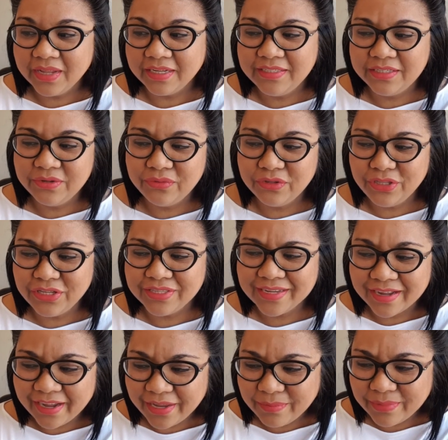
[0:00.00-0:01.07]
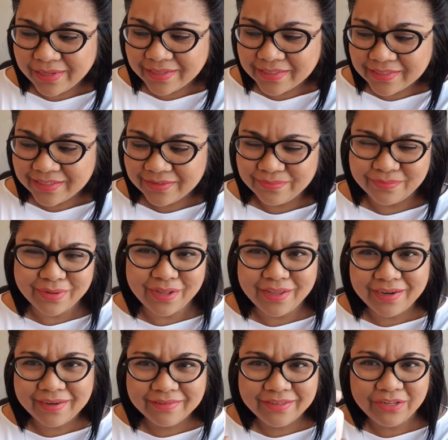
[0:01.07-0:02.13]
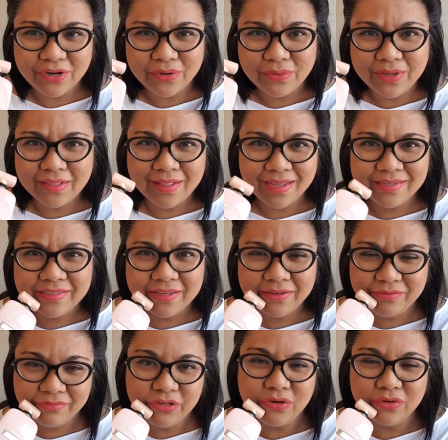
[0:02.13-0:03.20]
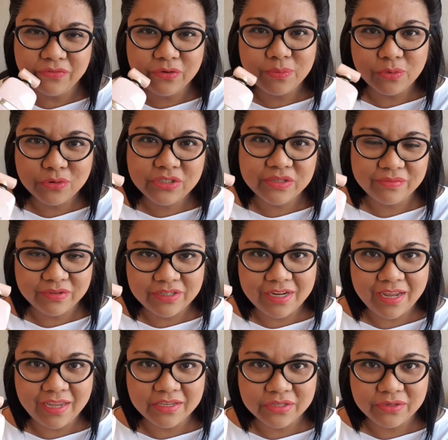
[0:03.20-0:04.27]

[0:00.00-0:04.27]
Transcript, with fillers: I didn't really time it, but you know, it lasted, you know, for most of the day,